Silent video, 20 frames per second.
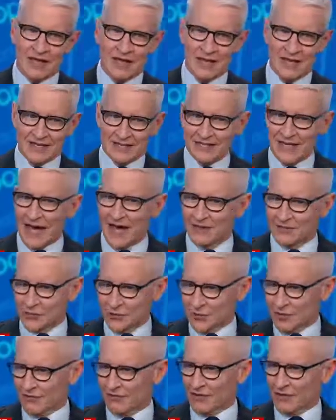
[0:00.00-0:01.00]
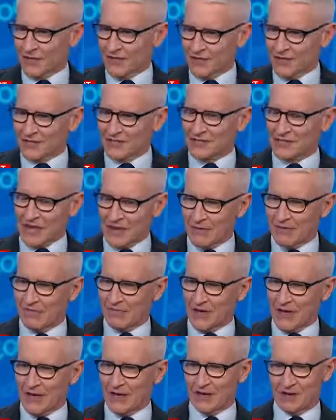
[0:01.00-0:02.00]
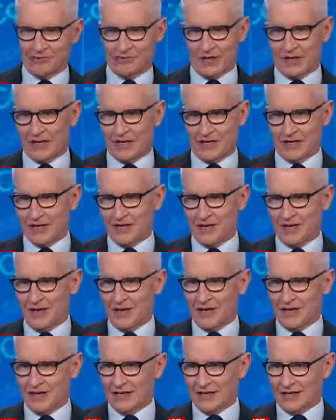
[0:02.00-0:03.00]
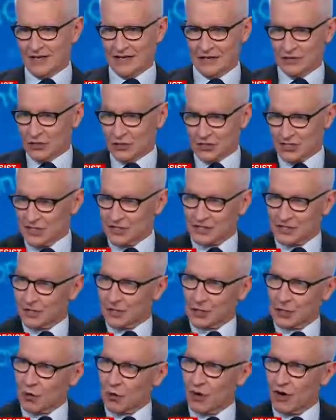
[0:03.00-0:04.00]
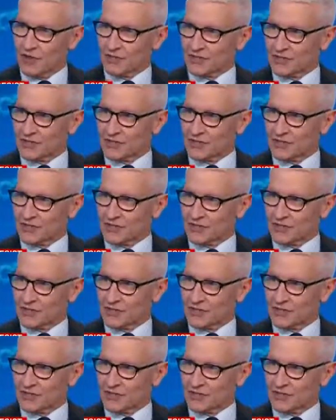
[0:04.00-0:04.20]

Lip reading: Is that sort of in that same vein of like, he just likes to show off